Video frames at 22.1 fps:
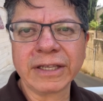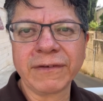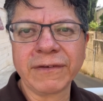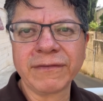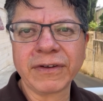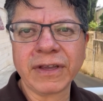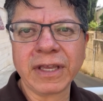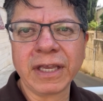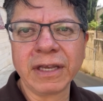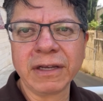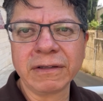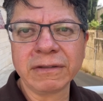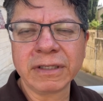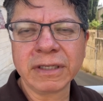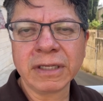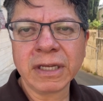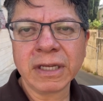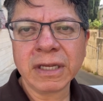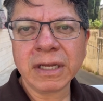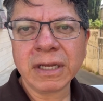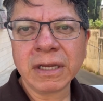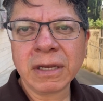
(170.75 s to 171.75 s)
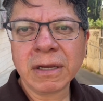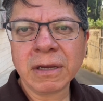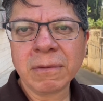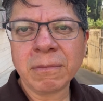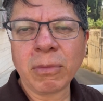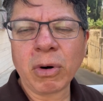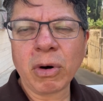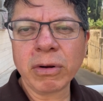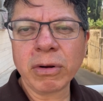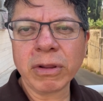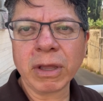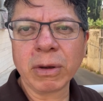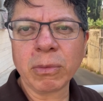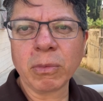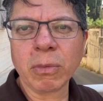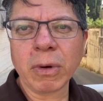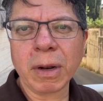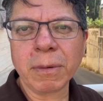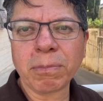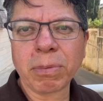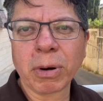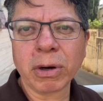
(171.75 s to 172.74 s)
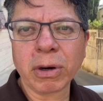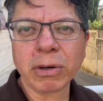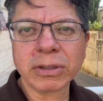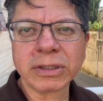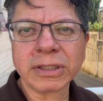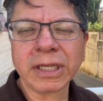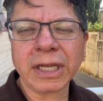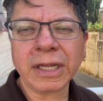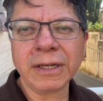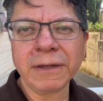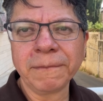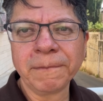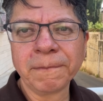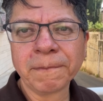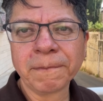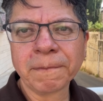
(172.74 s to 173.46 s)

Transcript: They've killed more than one person,